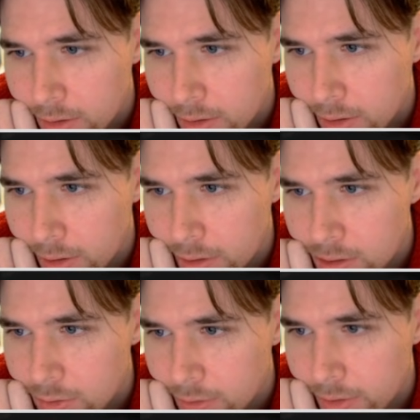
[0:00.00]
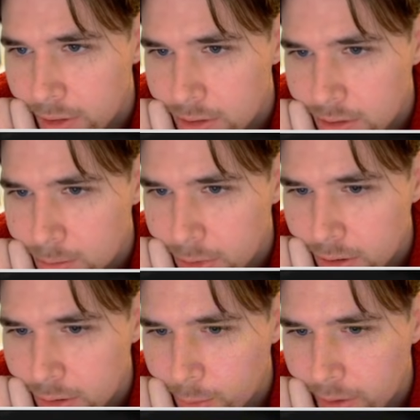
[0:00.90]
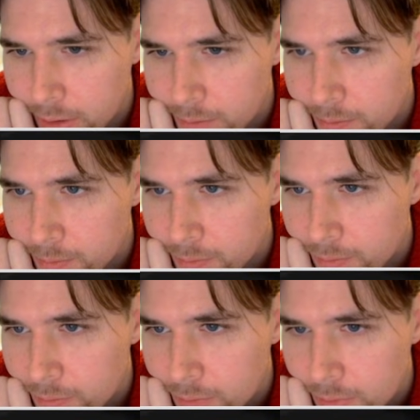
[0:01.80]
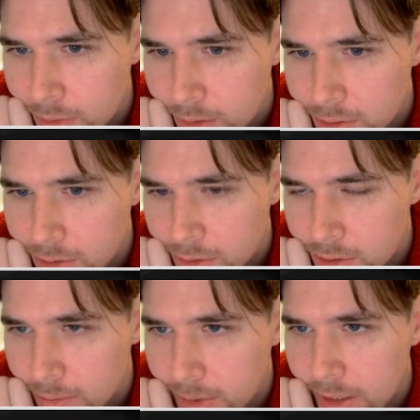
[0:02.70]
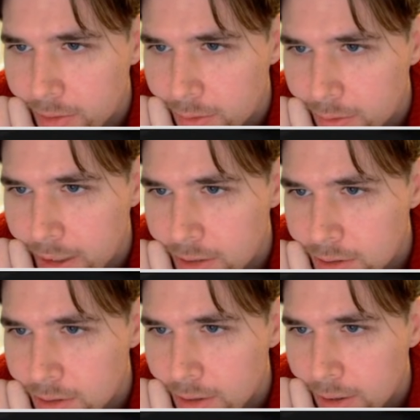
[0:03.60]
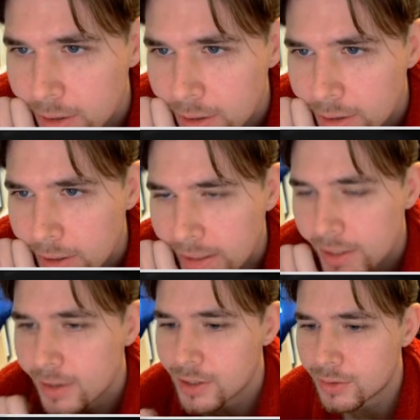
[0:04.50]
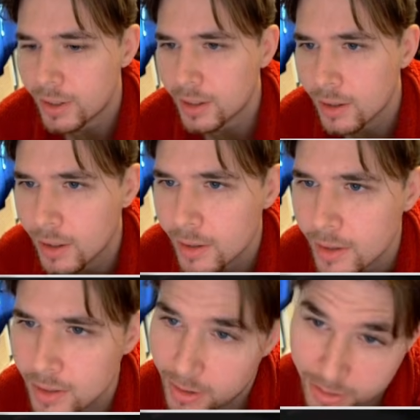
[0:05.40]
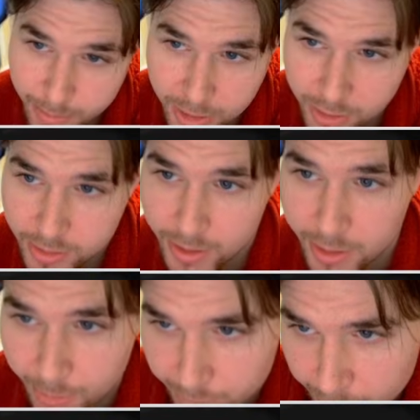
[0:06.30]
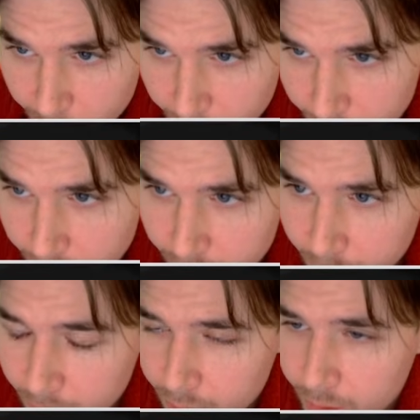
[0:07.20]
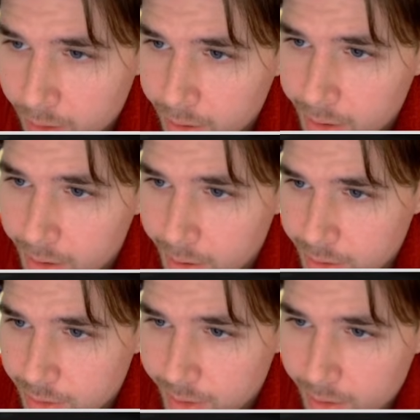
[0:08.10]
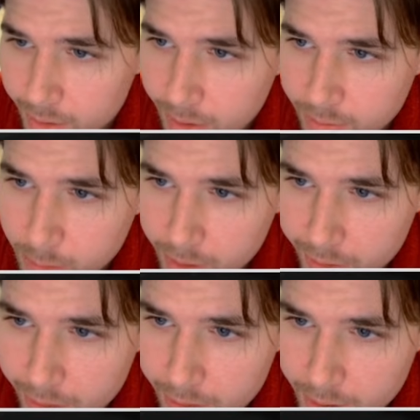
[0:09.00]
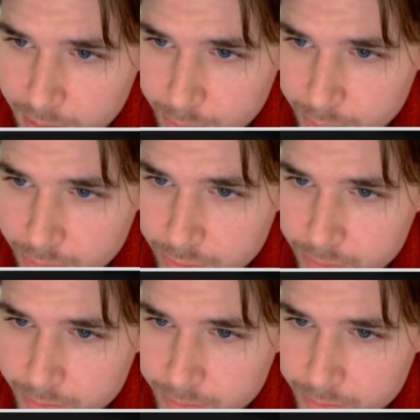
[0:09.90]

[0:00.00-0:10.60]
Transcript: Okay, let's go for this. Let's bring the queen in. So there's an immediate threat. I like this threat a lot, especially taking with the rook. So I think they have to play this move.